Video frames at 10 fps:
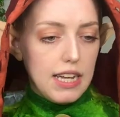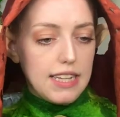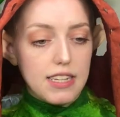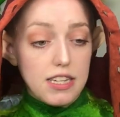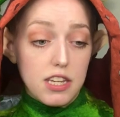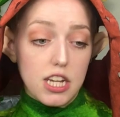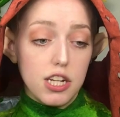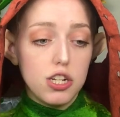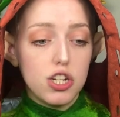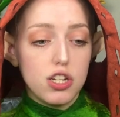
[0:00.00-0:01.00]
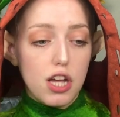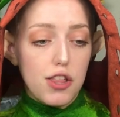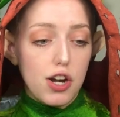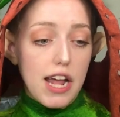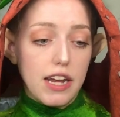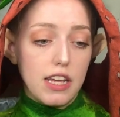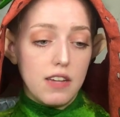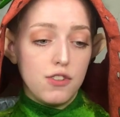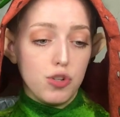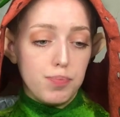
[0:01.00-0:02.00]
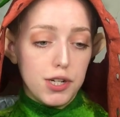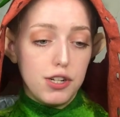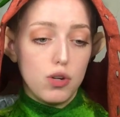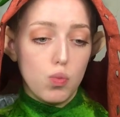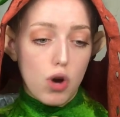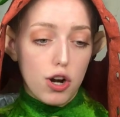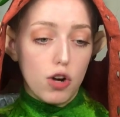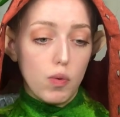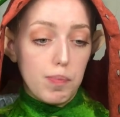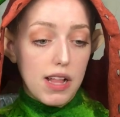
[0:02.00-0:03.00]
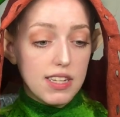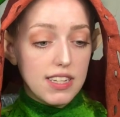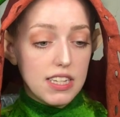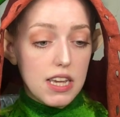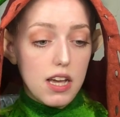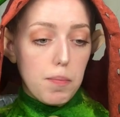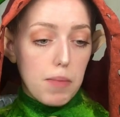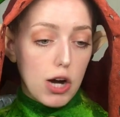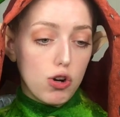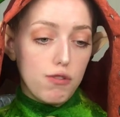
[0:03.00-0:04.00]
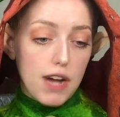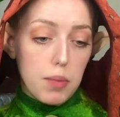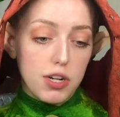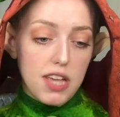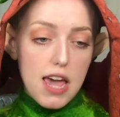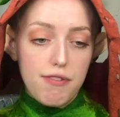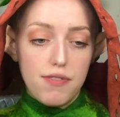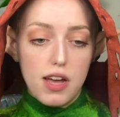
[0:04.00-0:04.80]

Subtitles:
It says it conditions leather and gives superior water repellency, microfiber safe.